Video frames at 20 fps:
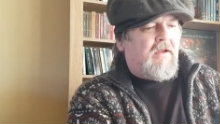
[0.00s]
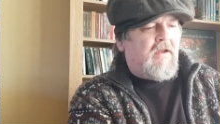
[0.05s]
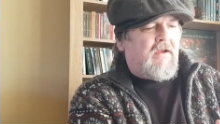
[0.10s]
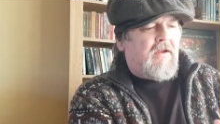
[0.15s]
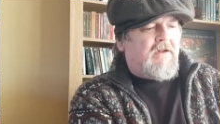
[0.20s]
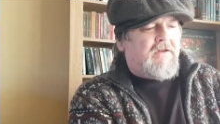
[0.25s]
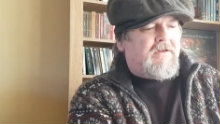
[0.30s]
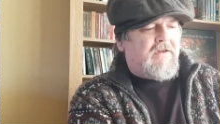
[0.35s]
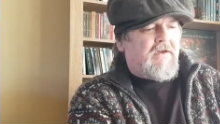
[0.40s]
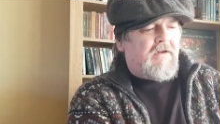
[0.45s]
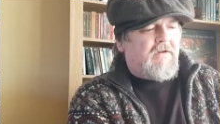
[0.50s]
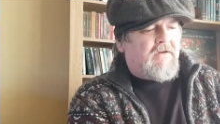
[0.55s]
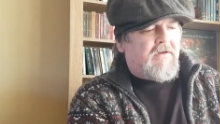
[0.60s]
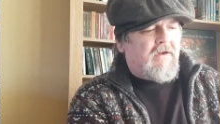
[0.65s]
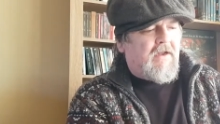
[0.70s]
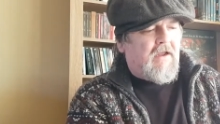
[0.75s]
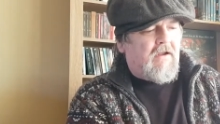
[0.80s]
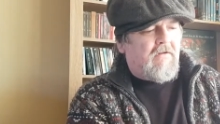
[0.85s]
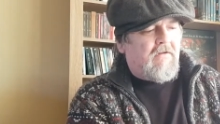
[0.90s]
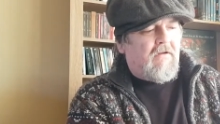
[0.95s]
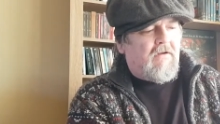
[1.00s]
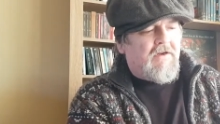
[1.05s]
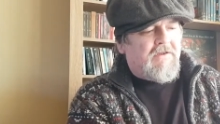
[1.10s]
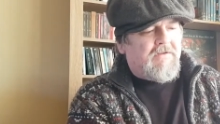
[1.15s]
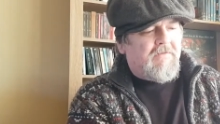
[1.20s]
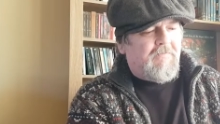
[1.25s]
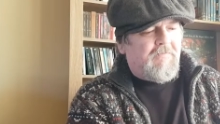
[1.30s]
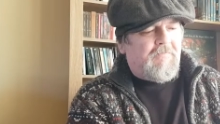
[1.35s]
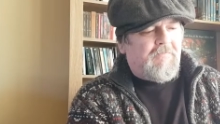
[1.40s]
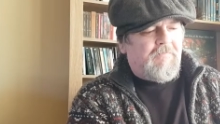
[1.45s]
It's you know, nice
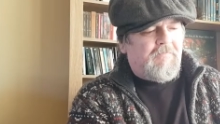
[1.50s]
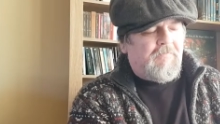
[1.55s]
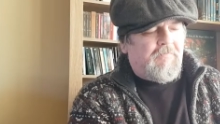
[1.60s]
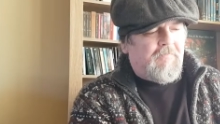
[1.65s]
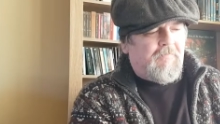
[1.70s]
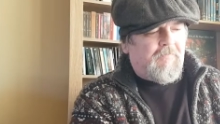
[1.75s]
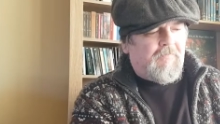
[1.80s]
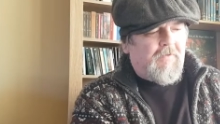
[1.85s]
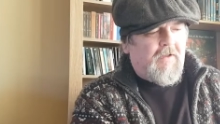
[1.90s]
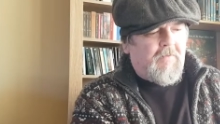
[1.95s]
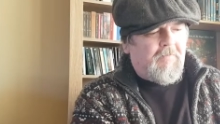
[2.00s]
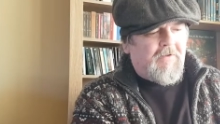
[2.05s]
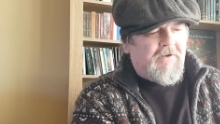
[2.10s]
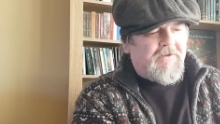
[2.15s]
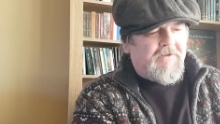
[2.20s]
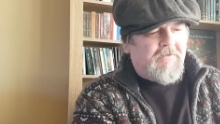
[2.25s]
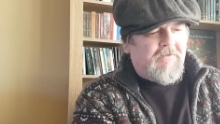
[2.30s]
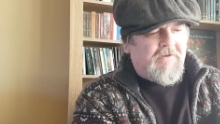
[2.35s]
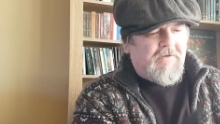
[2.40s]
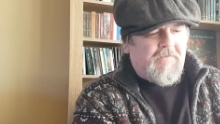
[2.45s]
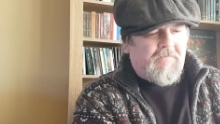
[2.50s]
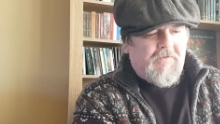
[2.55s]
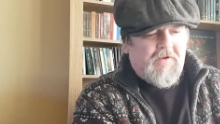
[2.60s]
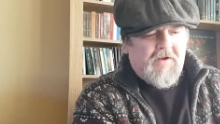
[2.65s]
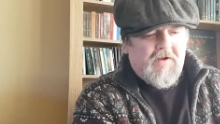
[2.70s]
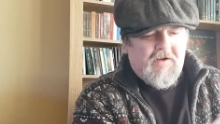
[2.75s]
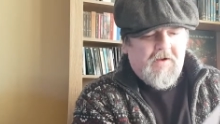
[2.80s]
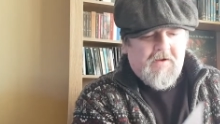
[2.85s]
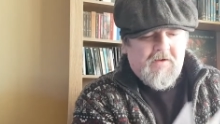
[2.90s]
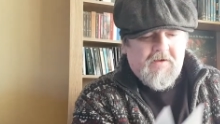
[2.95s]
and floppy sort of
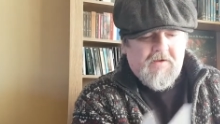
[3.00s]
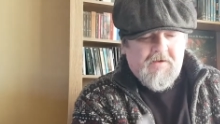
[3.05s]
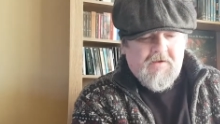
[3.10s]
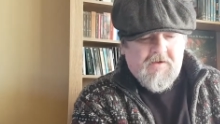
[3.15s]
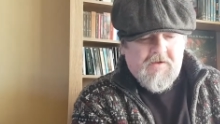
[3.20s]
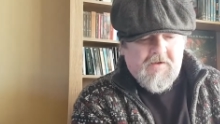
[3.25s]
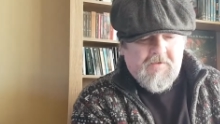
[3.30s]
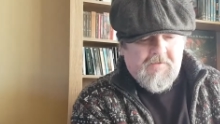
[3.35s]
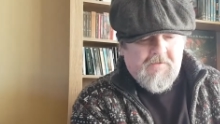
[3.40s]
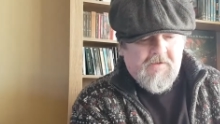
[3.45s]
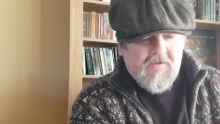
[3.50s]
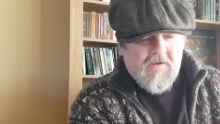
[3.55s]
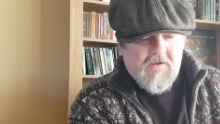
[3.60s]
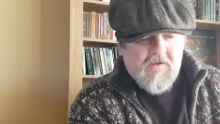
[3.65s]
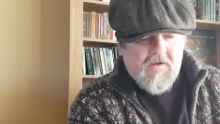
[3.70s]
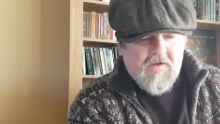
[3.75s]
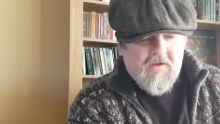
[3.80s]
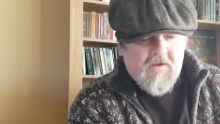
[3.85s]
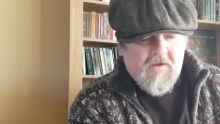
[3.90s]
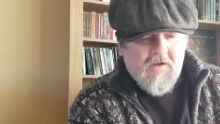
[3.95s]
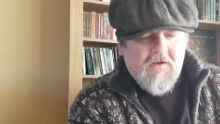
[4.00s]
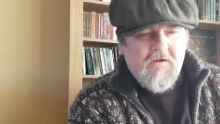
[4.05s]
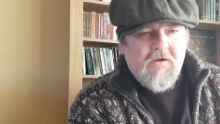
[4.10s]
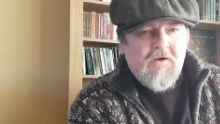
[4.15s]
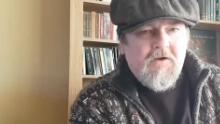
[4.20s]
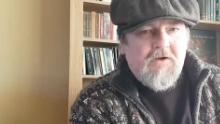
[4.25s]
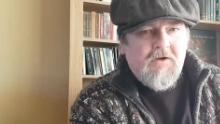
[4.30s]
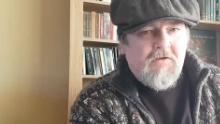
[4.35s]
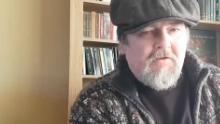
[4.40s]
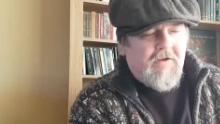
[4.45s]
thing, and you
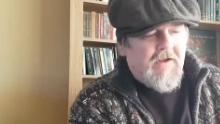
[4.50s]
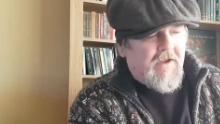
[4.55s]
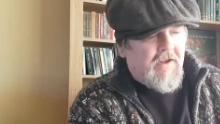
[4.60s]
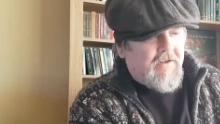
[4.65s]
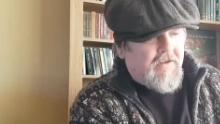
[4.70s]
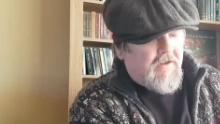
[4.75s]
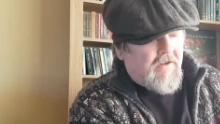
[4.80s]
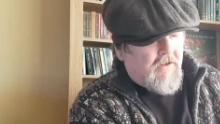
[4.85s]
do get